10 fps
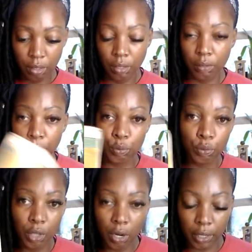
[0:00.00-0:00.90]
The moon
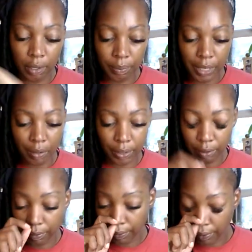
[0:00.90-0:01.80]
card comes out in
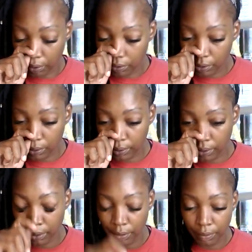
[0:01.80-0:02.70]
the reverse
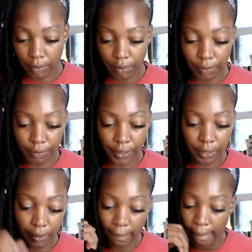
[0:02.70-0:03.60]

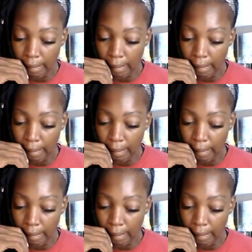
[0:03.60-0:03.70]
fear,